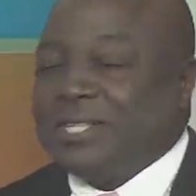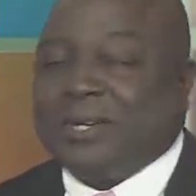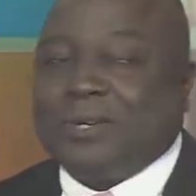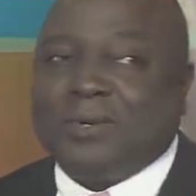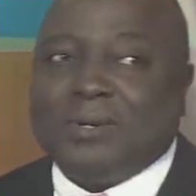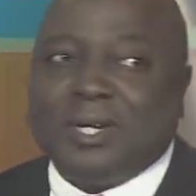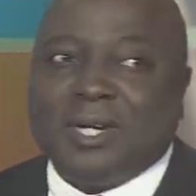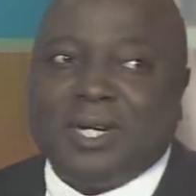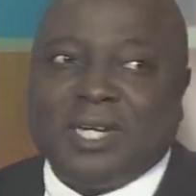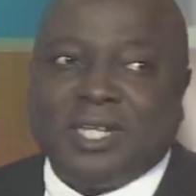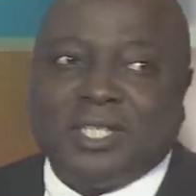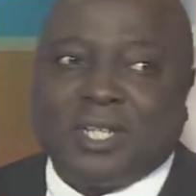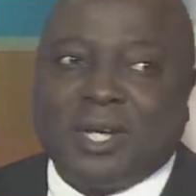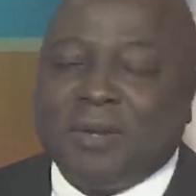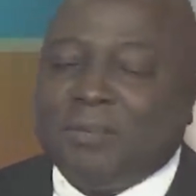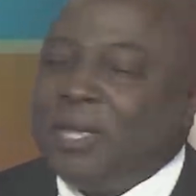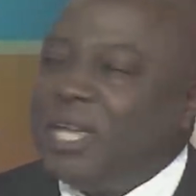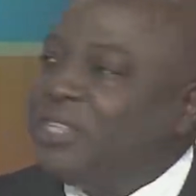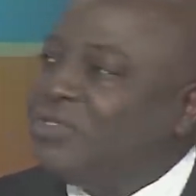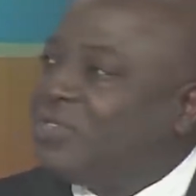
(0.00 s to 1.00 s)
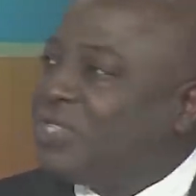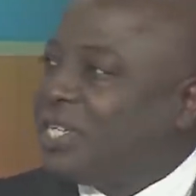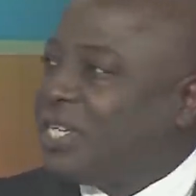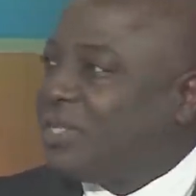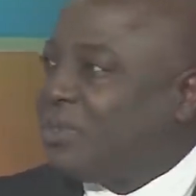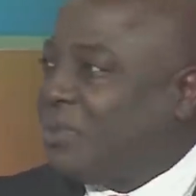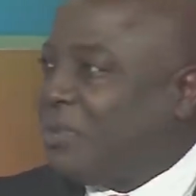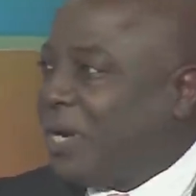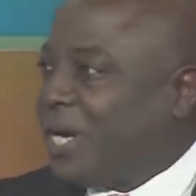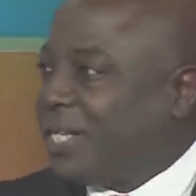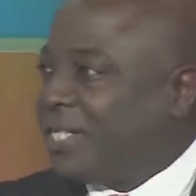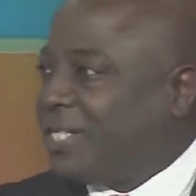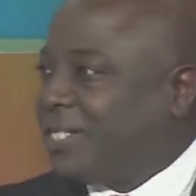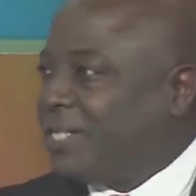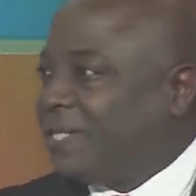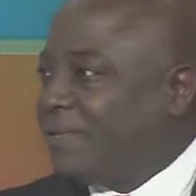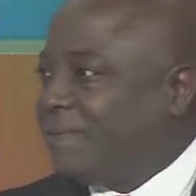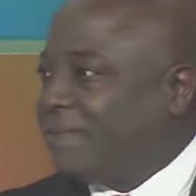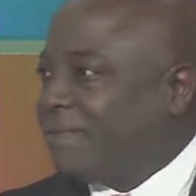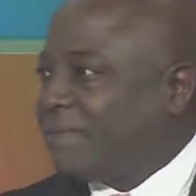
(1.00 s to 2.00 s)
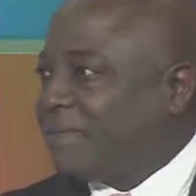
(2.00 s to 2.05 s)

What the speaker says: So it's going to be interesting to watch.